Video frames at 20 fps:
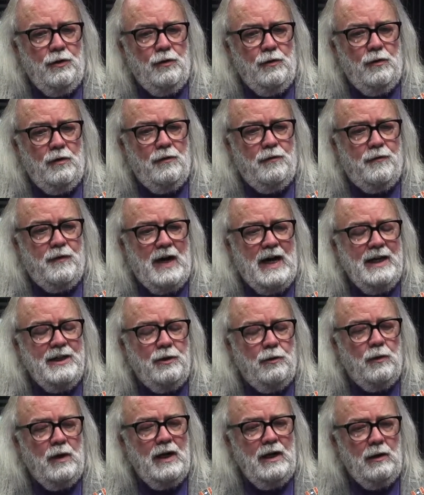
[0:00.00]
find the
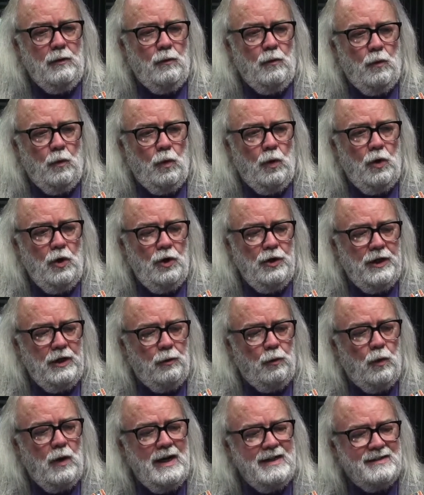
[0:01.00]
right word that
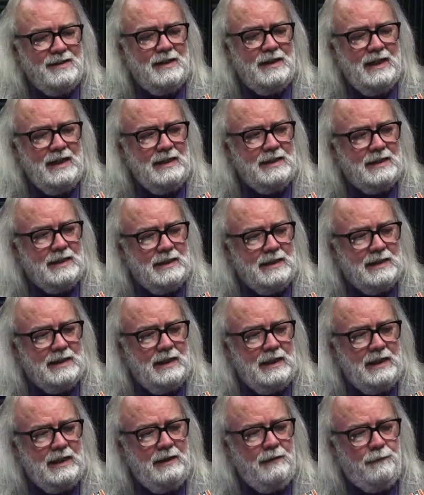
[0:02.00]
resonates, is
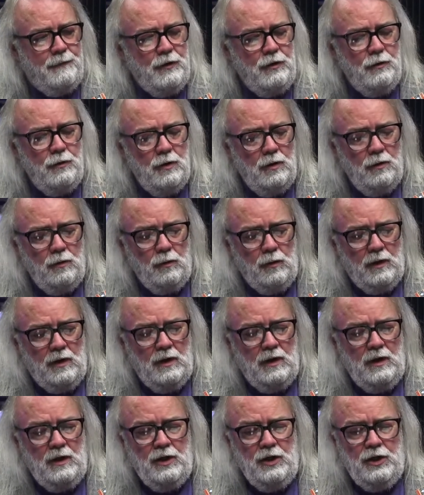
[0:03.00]
that if you don't,
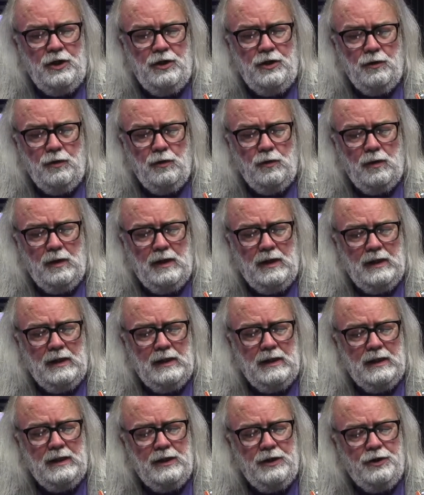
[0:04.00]

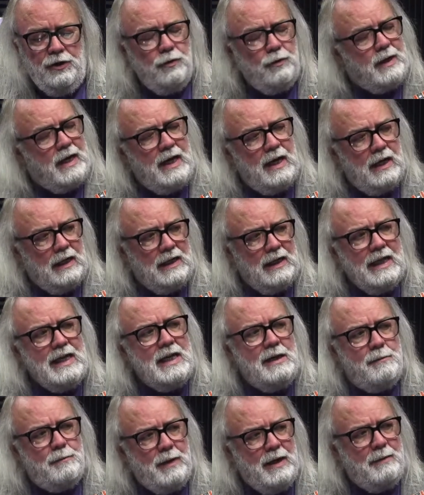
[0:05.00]
you can't
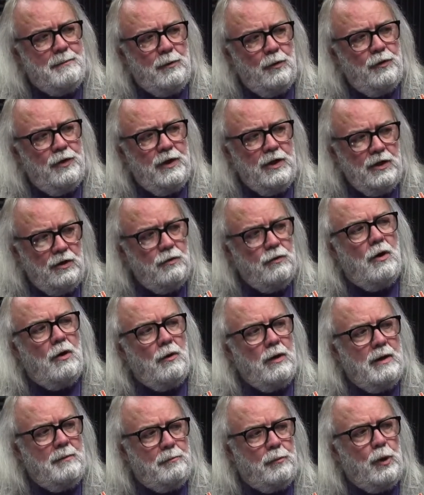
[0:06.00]
lead people that you don't
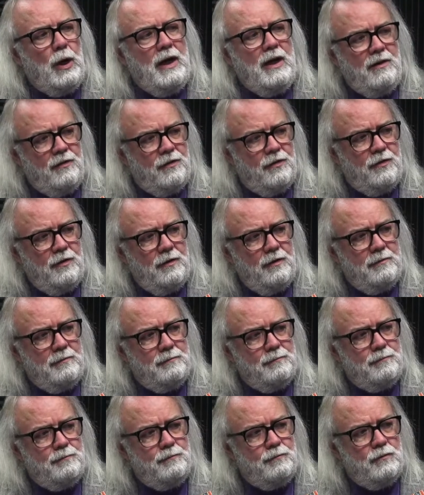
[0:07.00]
embrace.
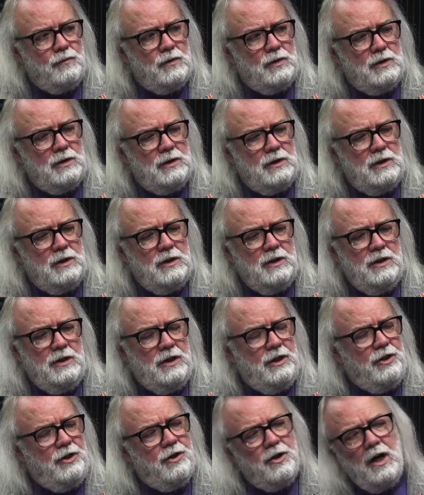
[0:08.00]

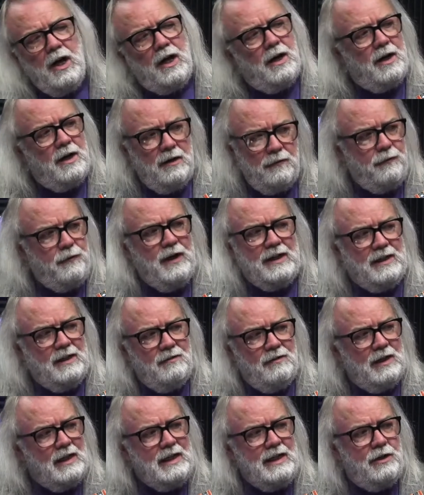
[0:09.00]
You're not an effective
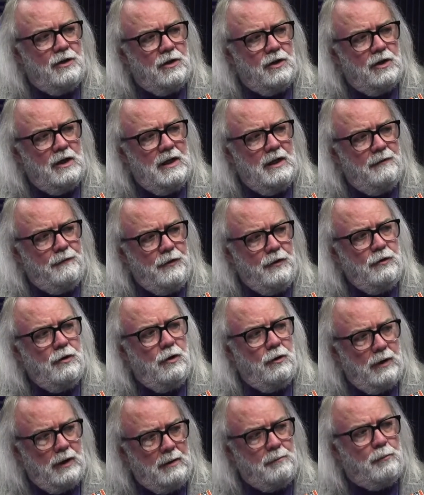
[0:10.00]
leader if you
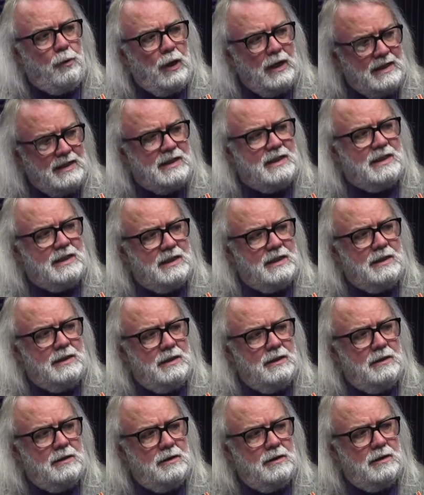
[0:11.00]
don't embrace
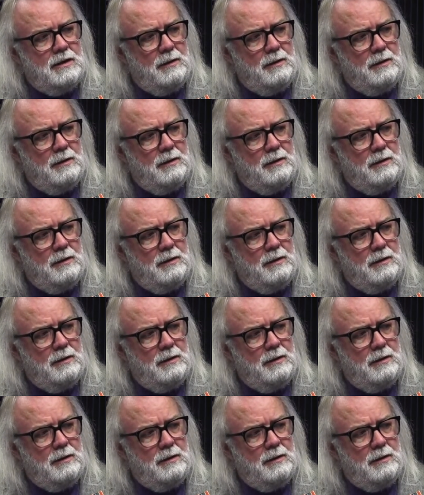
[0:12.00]
the